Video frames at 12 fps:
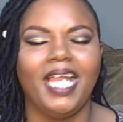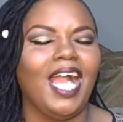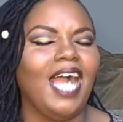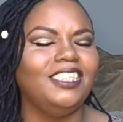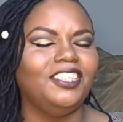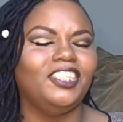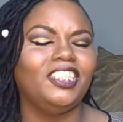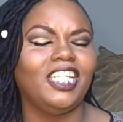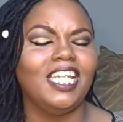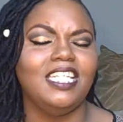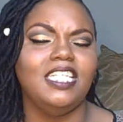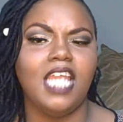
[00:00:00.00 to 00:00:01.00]
Like, I just
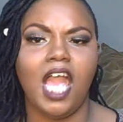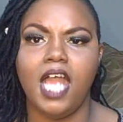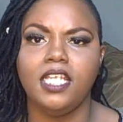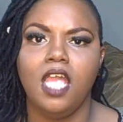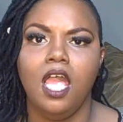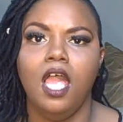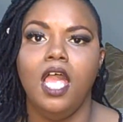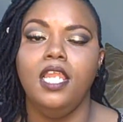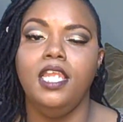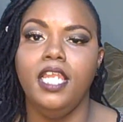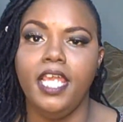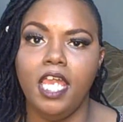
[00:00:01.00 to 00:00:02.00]
cannot
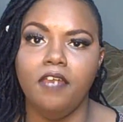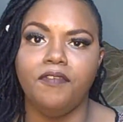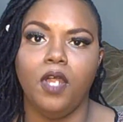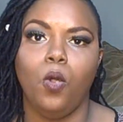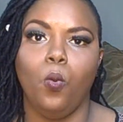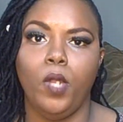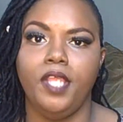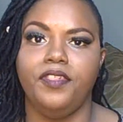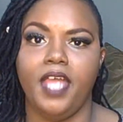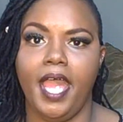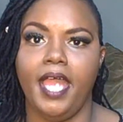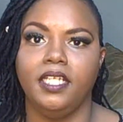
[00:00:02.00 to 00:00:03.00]
live
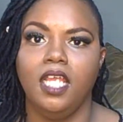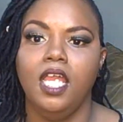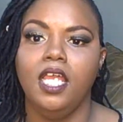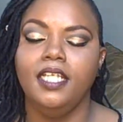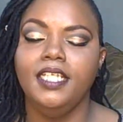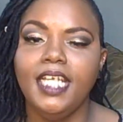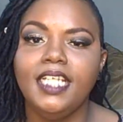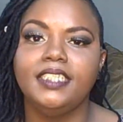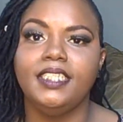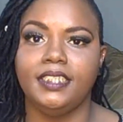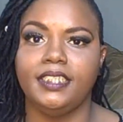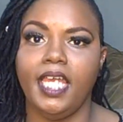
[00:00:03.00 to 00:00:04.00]
with that.
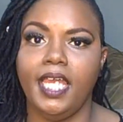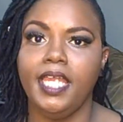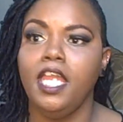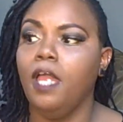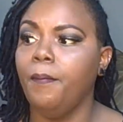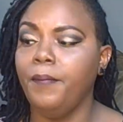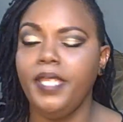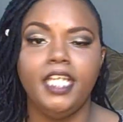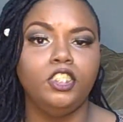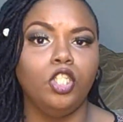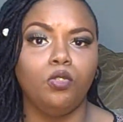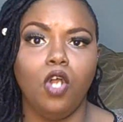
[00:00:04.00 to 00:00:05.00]
Needless to say,
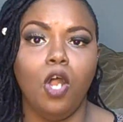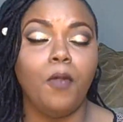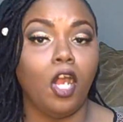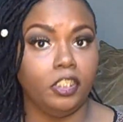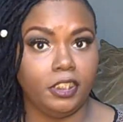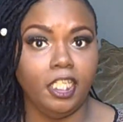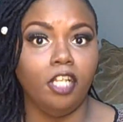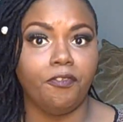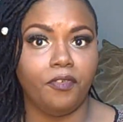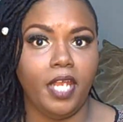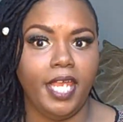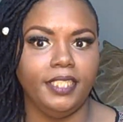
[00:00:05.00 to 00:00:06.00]
me and Jerome are still
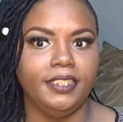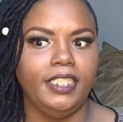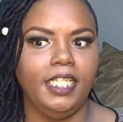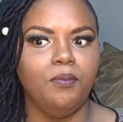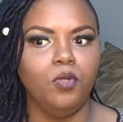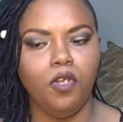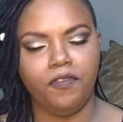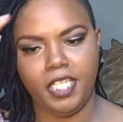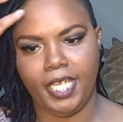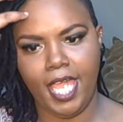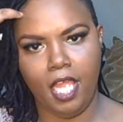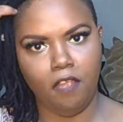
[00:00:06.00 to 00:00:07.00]
friends. He moved
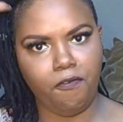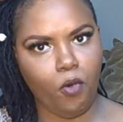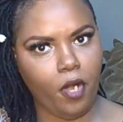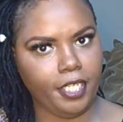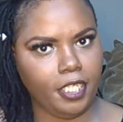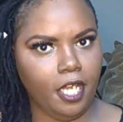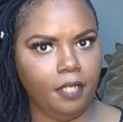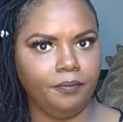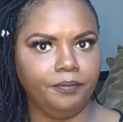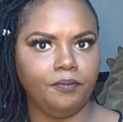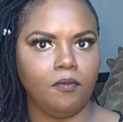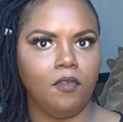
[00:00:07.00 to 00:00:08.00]
to California.